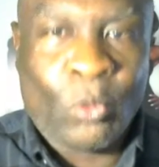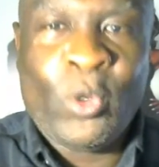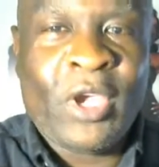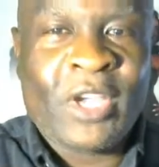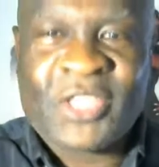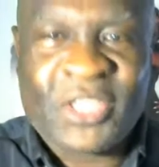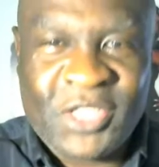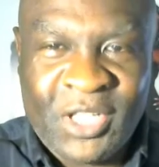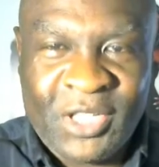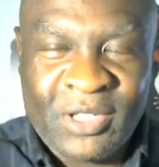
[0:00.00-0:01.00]
we are
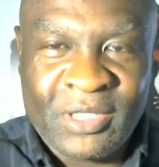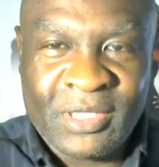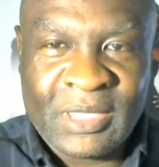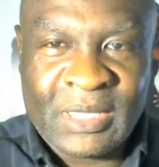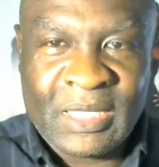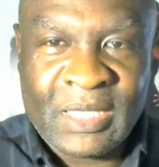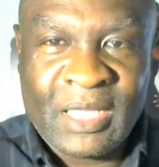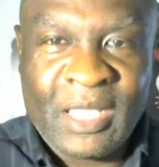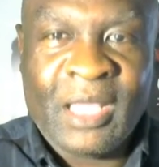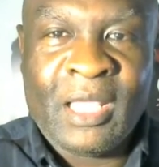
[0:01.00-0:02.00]
still
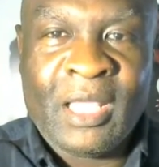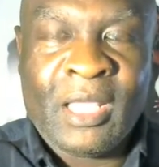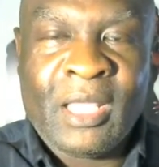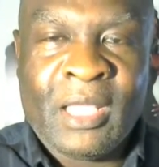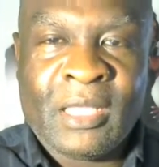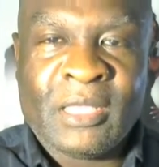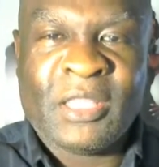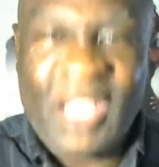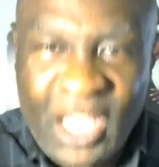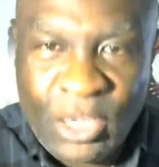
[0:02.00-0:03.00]

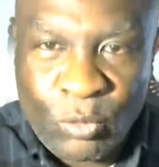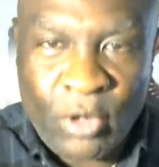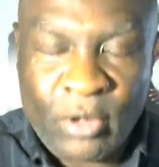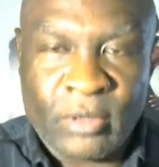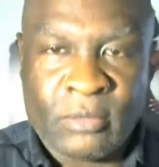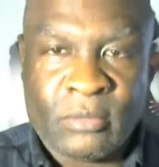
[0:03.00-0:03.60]
the N word.